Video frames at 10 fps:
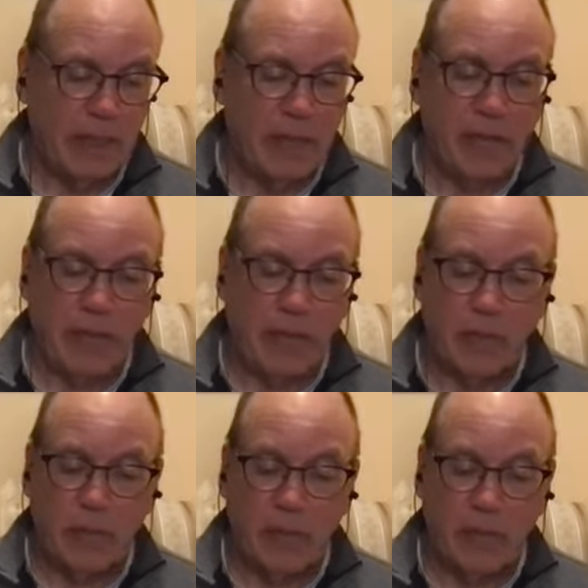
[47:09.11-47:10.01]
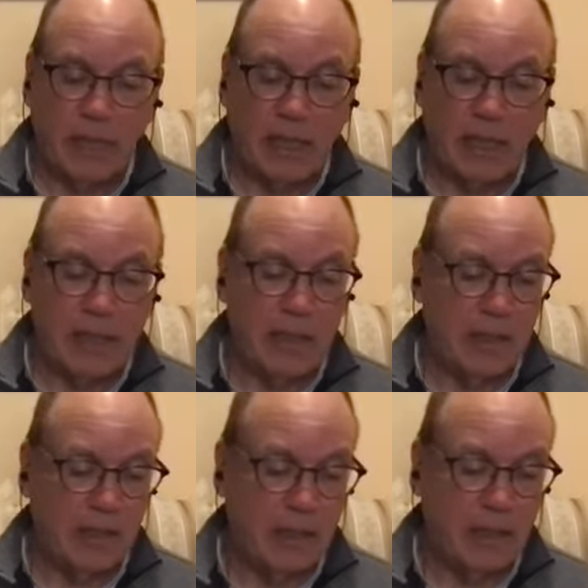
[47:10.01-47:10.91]
everything becomes
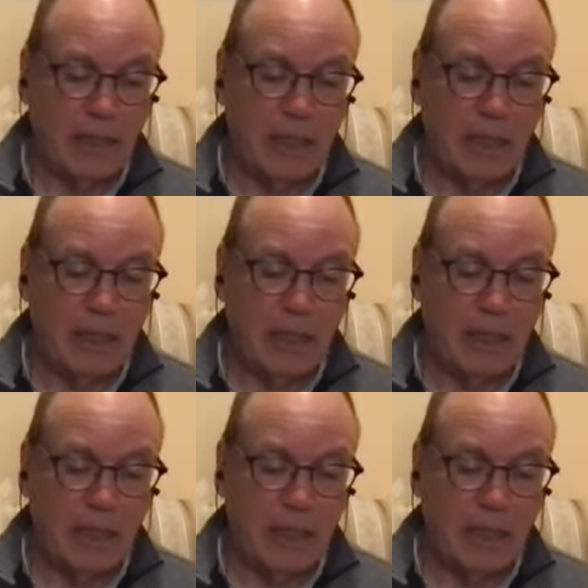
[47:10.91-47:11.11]
clear and